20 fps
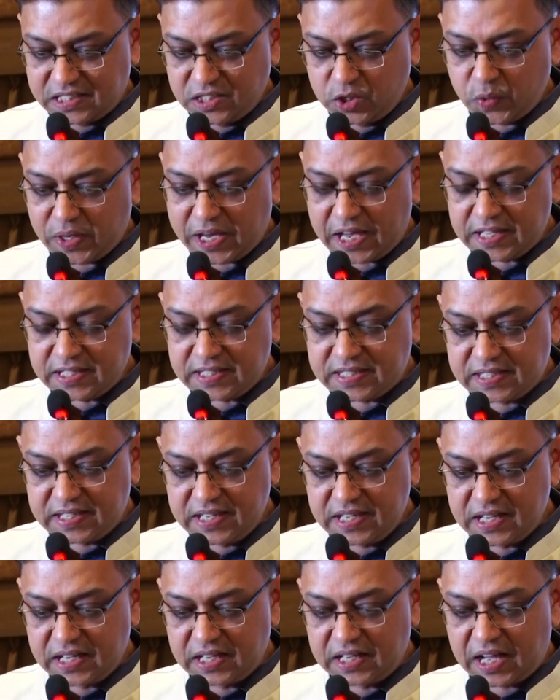You can
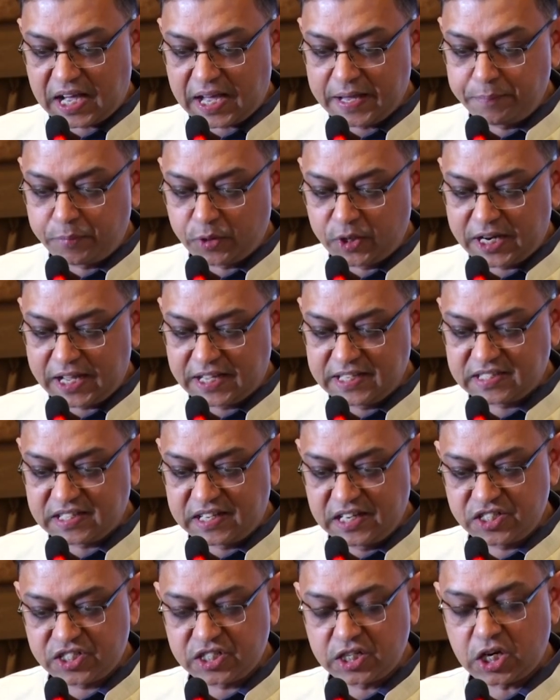see a hypodense
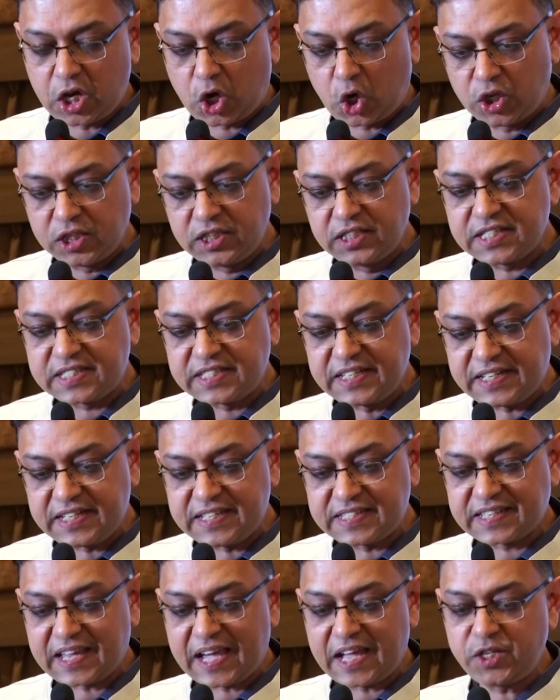lesion on the CT
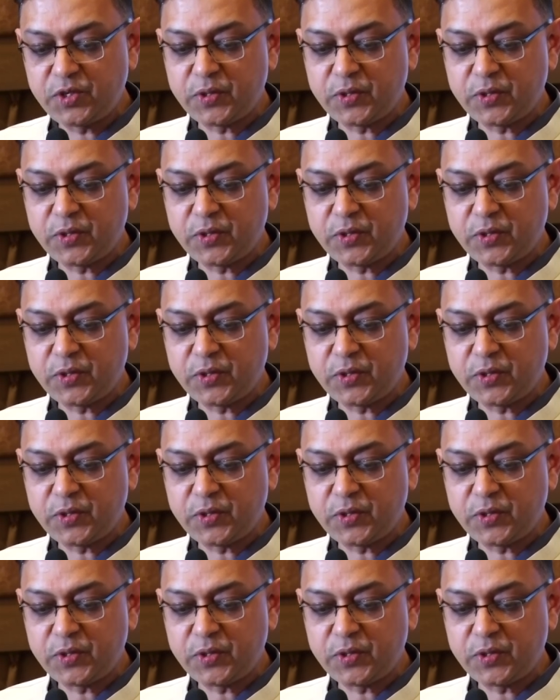scan.